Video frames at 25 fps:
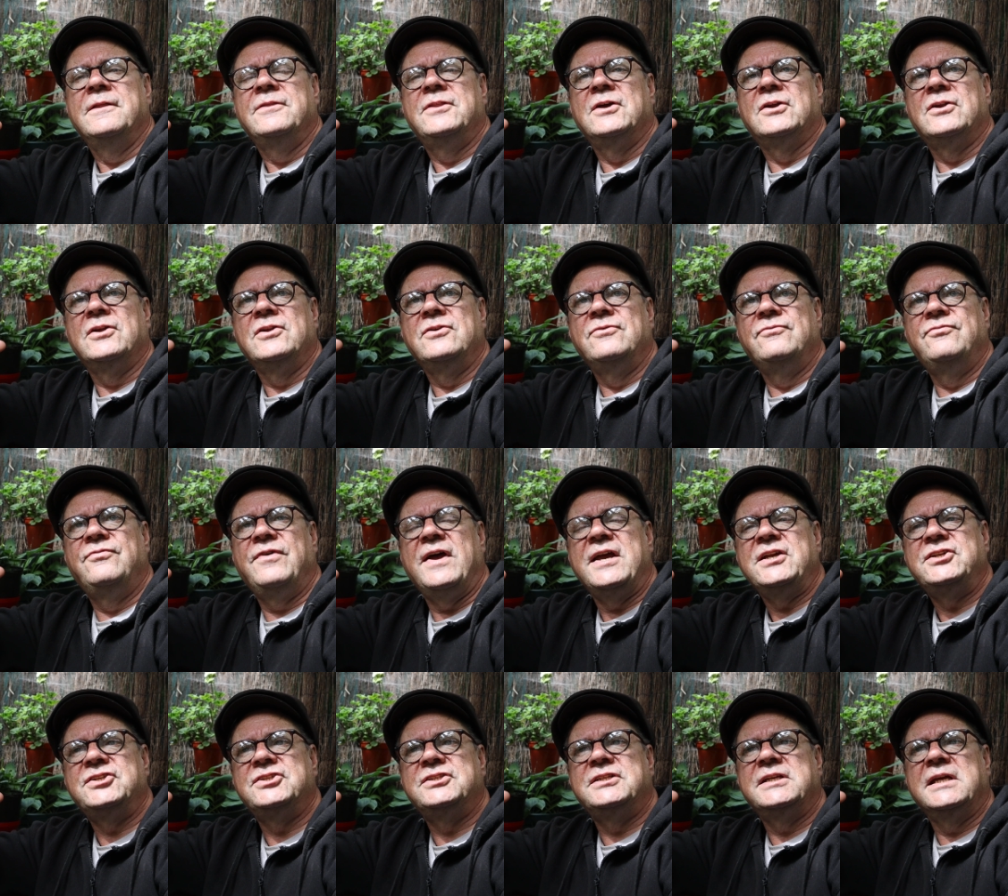They're
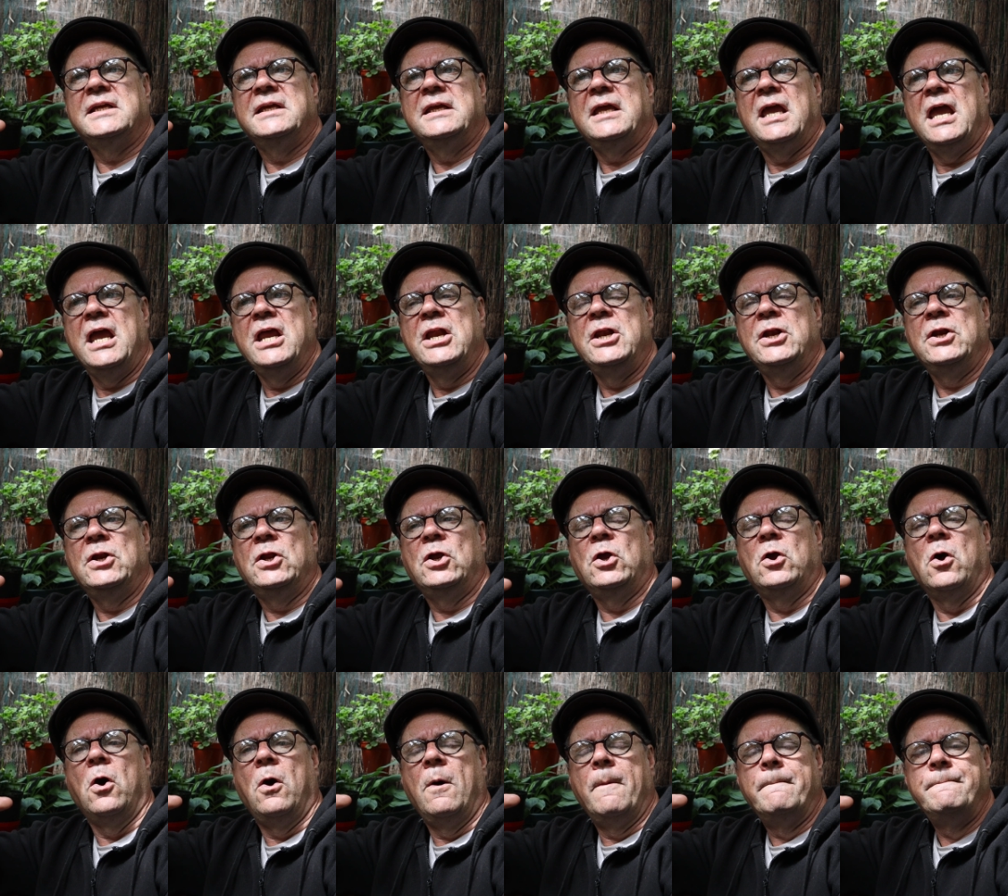investing in
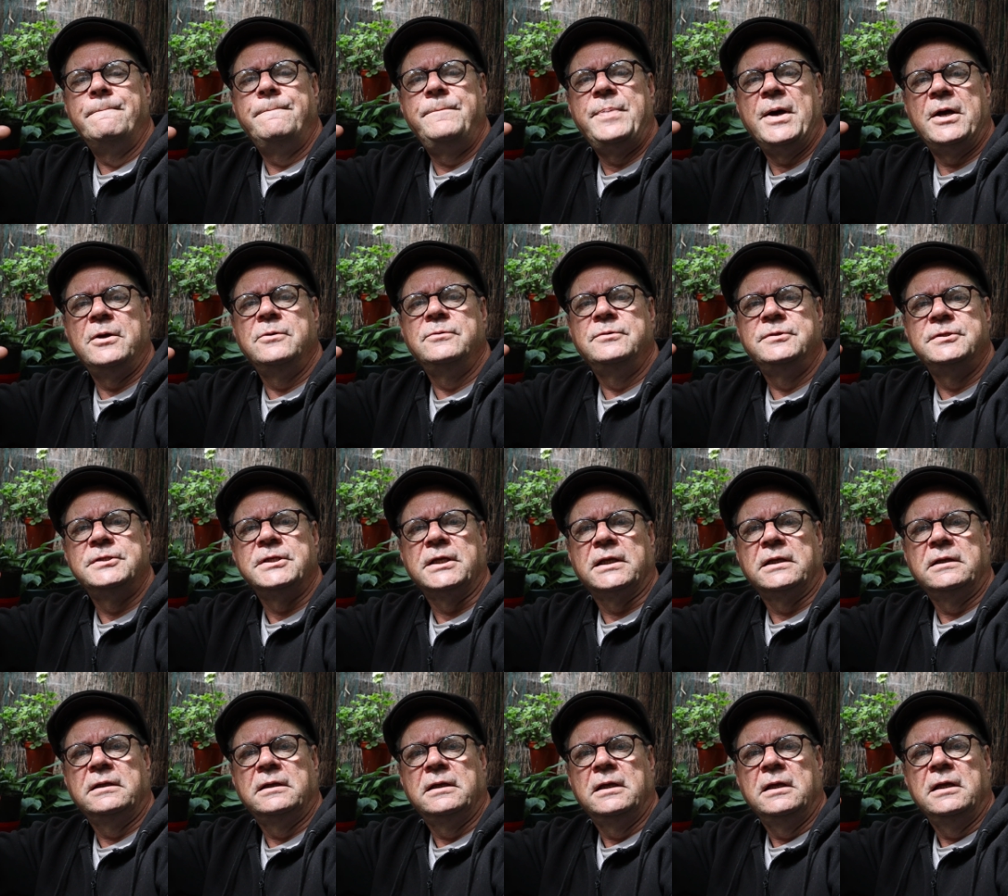
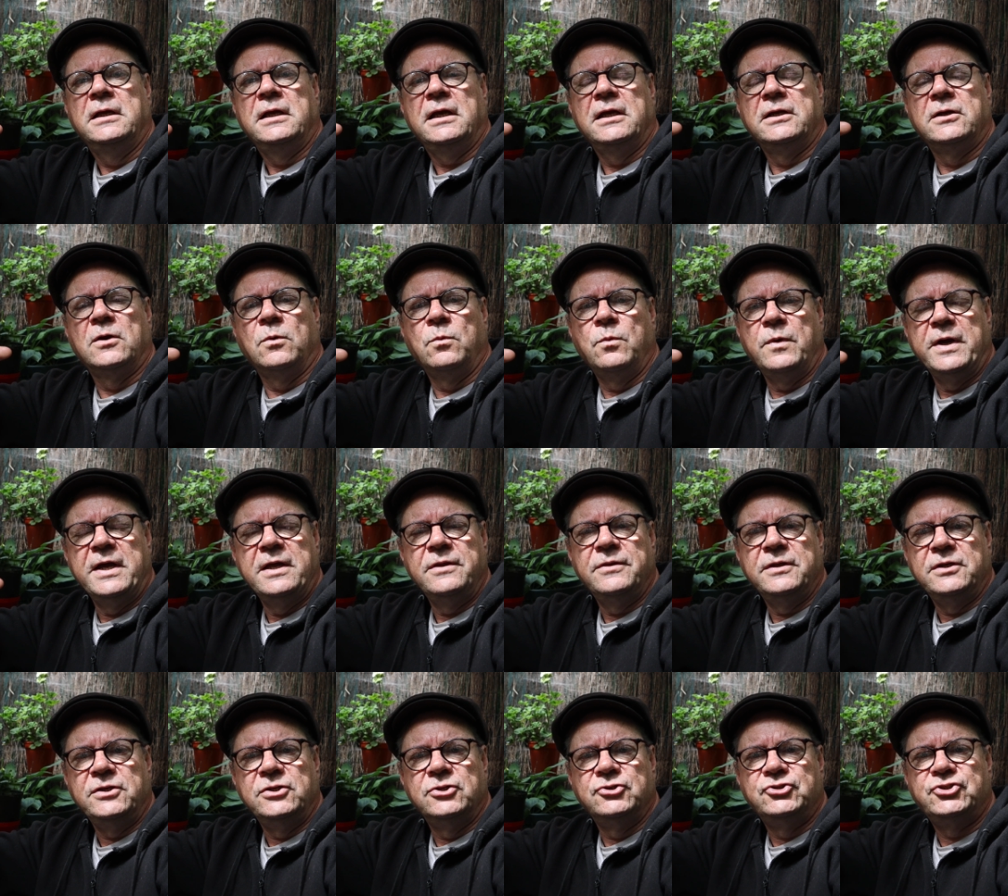compounding in a way
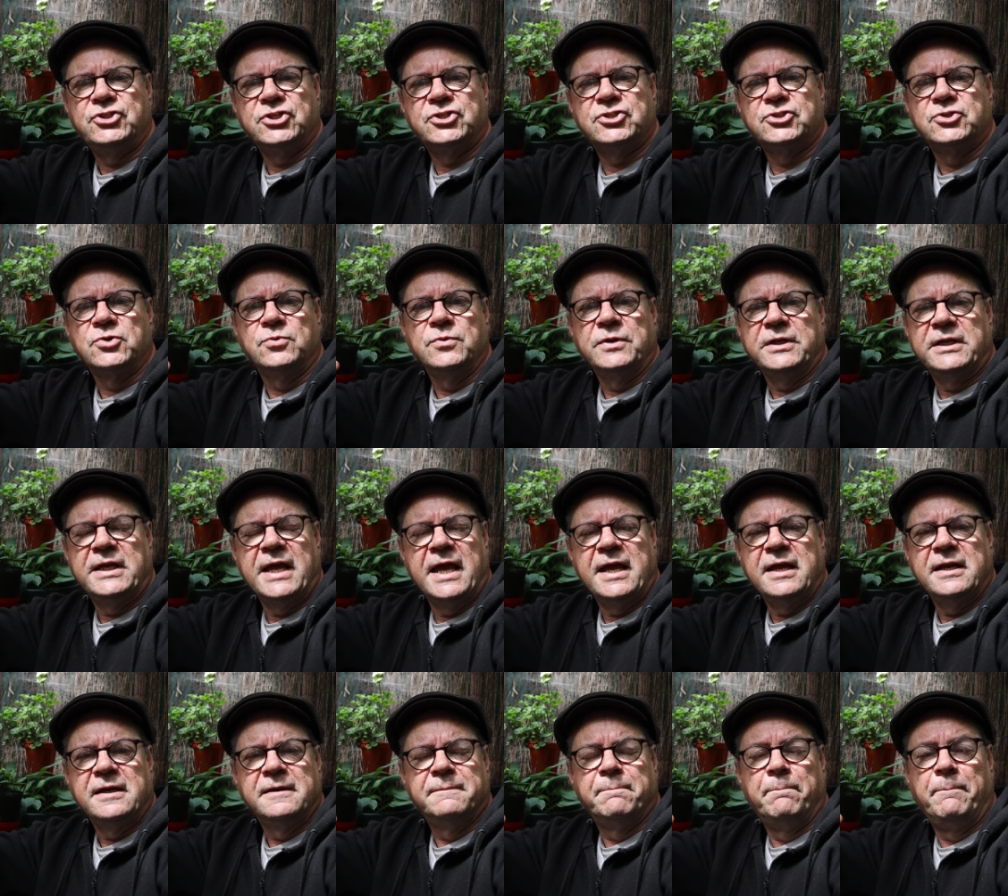that you just don't
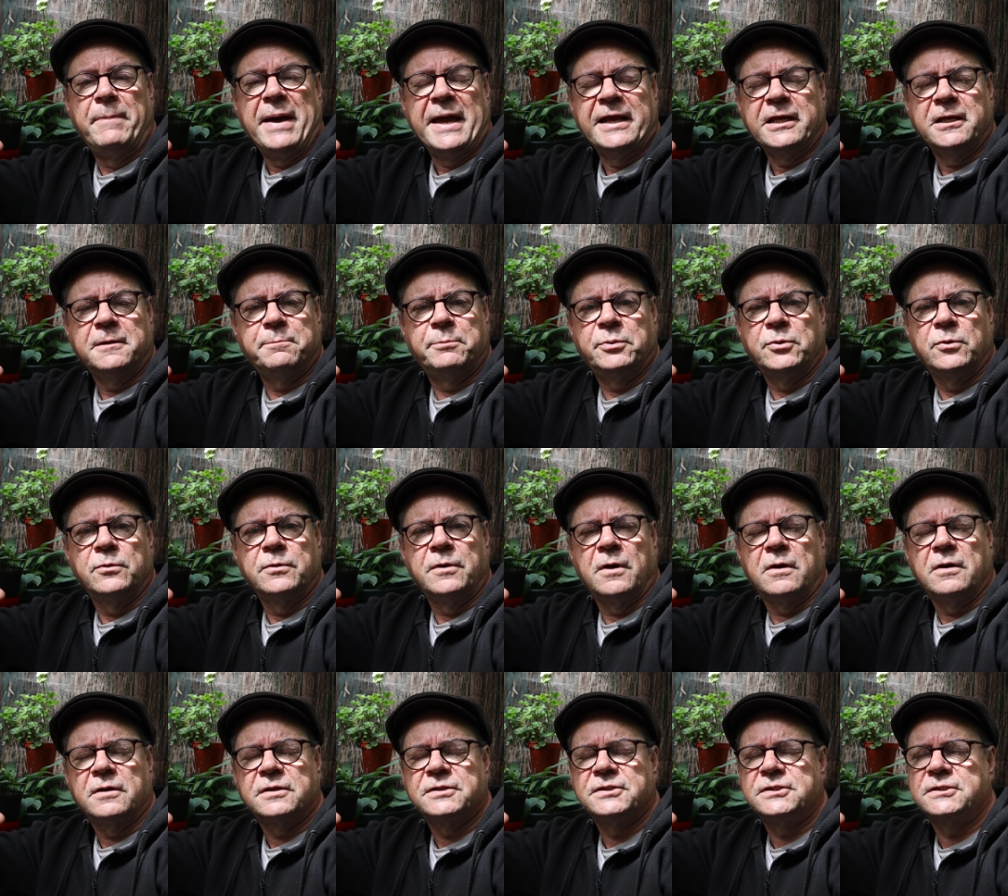get in bank
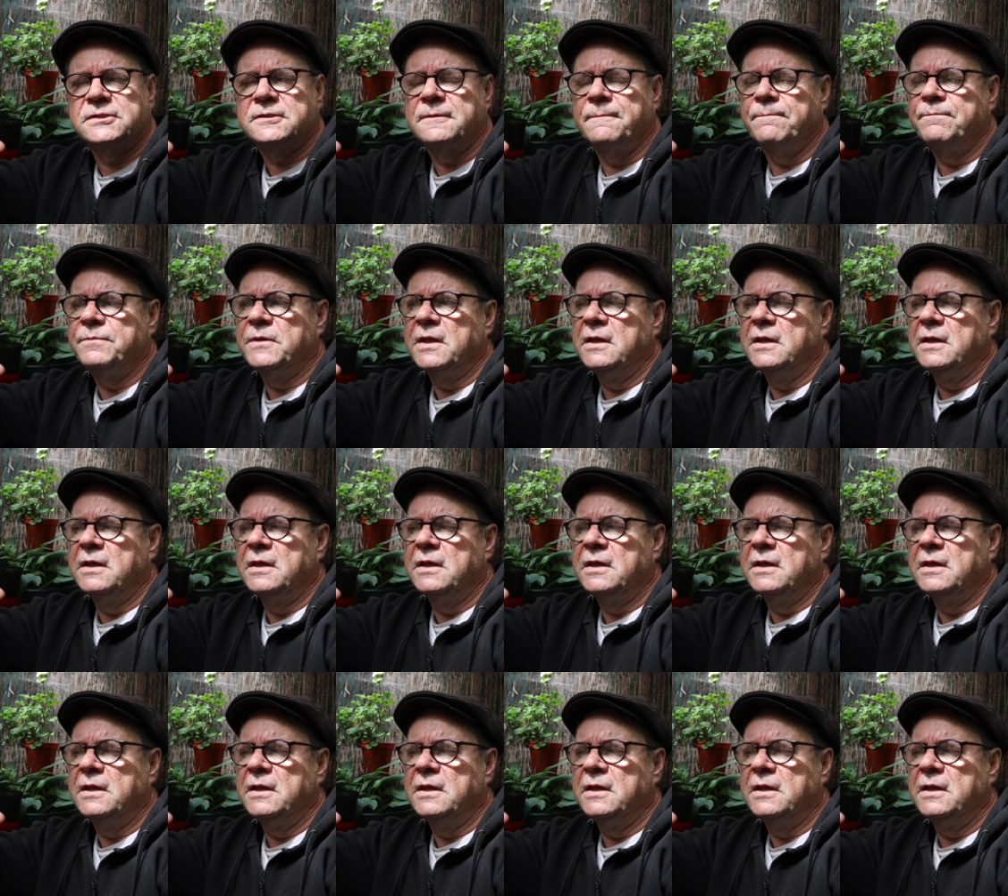products.